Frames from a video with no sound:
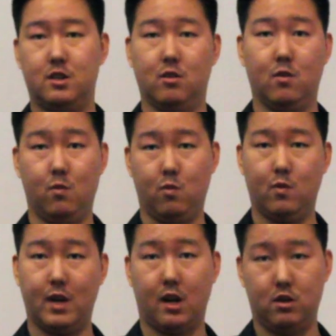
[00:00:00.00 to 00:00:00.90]
So
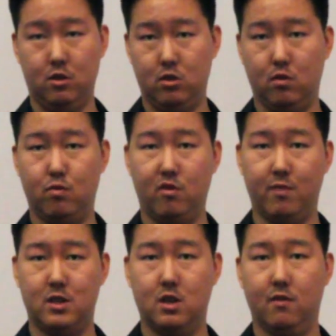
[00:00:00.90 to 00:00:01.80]
what I can do to improve
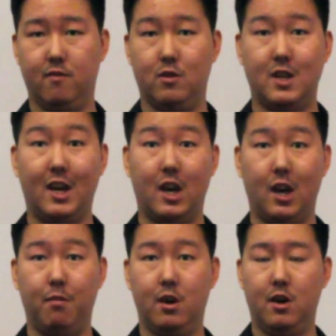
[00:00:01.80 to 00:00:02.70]
myself for day
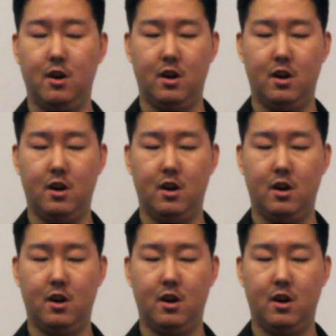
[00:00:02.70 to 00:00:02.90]
game